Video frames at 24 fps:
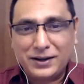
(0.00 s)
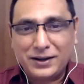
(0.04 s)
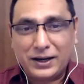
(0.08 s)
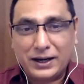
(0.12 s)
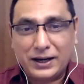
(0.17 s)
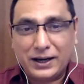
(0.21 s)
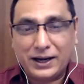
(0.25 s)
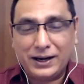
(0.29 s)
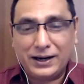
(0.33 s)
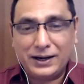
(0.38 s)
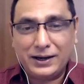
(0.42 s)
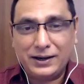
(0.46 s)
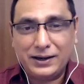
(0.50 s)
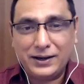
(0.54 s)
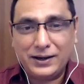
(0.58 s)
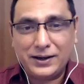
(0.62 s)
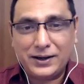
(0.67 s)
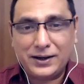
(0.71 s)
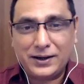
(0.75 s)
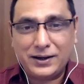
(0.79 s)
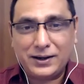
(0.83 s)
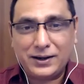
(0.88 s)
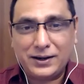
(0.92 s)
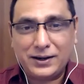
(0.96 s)
And
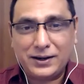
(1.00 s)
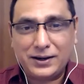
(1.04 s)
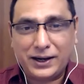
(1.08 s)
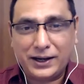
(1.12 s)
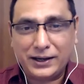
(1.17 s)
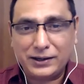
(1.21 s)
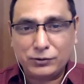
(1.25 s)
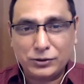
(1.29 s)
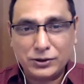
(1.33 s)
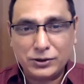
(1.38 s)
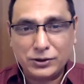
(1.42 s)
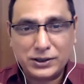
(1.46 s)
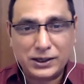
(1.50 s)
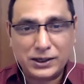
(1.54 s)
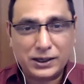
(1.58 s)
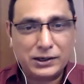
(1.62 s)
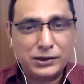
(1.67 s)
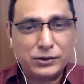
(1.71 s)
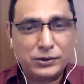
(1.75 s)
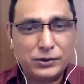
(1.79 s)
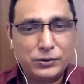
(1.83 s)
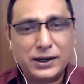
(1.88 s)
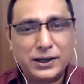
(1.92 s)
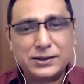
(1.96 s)
I could tell you
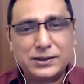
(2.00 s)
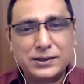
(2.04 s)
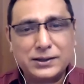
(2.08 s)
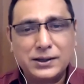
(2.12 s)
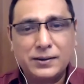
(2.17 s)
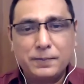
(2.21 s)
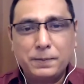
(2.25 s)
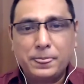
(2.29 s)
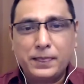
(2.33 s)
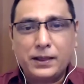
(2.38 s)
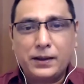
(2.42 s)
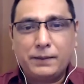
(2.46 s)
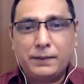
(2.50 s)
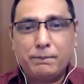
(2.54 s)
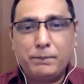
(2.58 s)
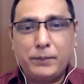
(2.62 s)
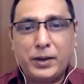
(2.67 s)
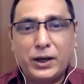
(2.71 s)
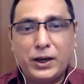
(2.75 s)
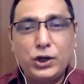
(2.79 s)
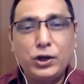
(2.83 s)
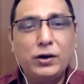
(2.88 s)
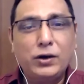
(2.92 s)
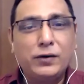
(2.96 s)
that
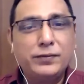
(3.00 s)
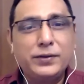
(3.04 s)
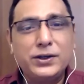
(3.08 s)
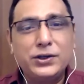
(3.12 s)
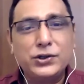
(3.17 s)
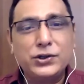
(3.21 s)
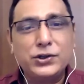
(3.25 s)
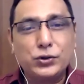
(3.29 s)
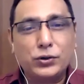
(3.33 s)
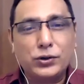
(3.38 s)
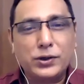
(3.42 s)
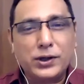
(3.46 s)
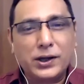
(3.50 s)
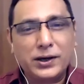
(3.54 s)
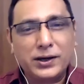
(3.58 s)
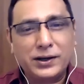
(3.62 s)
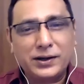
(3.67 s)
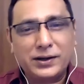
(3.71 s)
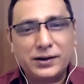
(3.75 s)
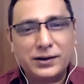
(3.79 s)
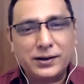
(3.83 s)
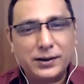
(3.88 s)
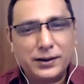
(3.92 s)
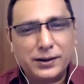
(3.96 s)
many of the
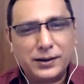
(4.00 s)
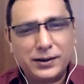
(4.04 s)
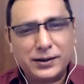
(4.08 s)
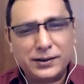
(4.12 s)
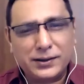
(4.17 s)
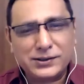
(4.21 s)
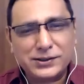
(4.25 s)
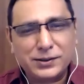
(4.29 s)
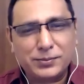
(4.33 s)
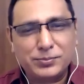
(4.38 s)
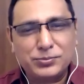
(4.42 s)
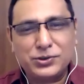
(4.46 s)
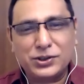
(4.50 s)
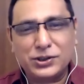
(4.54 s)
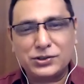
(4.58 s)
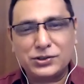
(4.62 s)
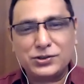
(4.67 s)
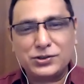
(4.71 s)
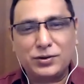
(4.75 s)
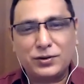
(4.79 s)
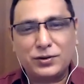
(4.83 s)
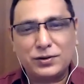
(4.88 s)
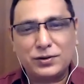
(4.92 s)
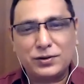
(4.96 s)
esoteric
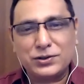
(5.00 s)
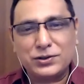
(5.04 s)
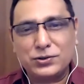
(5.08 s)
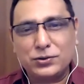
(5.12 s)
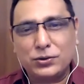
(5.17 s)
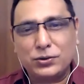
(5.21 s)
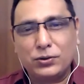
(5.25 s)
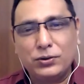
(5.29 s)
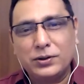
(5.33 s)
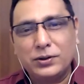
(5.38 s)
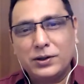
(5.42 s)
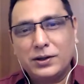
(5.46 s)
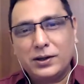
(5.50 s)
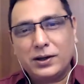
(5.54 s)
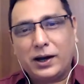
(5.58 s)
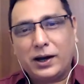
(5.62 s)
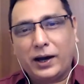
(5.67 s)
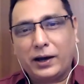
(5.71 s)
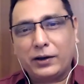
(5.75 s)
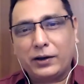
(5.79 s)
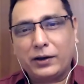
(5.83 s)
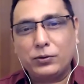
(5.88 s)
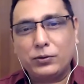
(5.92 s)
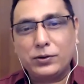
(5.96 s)
subjects also,
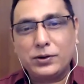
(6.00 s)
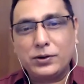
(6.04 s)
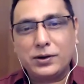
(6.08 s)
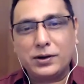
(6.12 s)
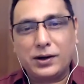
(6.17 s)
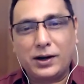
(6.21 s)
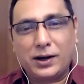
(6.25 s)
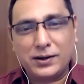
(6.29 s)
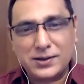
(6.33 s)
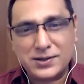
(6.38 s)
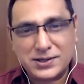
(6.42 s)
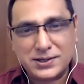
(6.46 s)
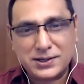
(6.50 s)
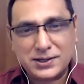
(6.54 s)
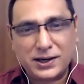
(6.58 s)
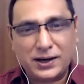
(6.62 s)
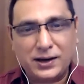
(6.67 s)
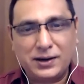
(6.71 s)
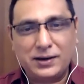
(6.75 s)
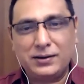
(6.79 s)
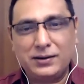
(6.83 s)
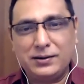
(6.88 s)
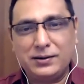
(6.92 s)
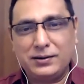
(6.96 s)
I could
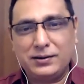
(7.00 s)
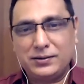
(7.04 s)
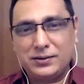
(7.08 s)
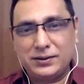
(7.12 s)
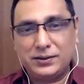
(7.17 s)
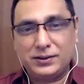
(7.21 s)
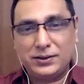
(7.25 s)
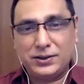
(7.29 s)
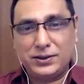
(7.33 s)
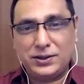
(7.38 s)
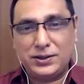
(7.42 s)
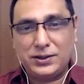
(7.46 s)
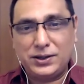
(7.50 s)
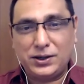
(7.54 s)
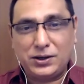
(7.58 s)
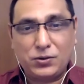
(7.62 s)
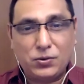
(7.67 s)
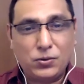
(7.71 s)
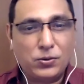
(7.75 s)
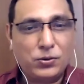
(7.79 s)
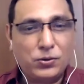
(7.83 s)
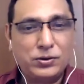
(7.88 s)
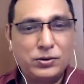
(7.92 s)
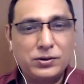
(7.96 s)
understand,
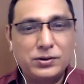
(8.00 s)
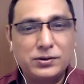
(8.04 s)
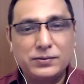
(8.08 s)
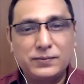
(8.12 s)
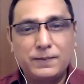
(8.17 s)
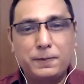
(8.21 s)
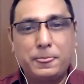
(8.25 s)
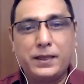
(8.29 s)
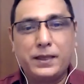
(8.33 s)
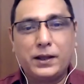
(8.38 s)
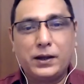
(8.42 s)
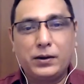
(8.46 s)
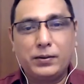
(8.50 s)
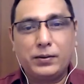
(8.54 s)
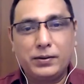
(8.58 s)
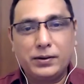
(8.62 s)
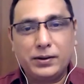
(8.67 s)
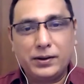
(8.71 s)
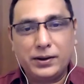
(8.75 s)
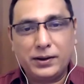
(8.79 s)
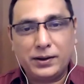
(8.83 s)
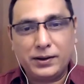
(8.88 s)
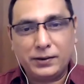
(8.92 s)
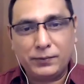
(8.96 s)
decode,
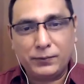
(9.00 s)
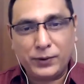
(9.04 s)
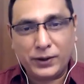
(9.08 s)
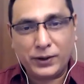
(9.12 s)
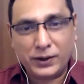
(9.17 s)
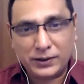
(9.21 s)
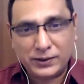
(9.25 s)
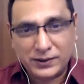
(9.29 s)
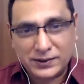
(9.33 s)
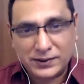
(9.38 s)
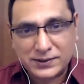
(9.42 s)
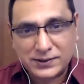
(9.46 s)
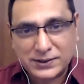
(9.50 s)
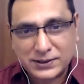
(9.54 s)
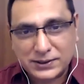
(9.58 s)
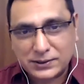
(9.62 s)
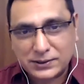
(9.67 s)
where this